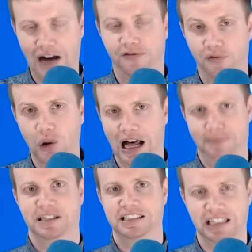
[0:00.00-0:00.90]
full
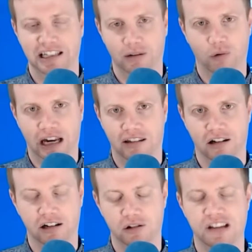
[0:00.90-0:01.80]
optics into how they're
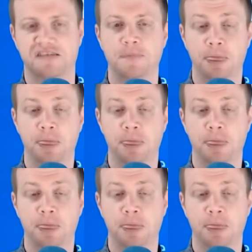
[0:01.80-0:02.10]
going to do this,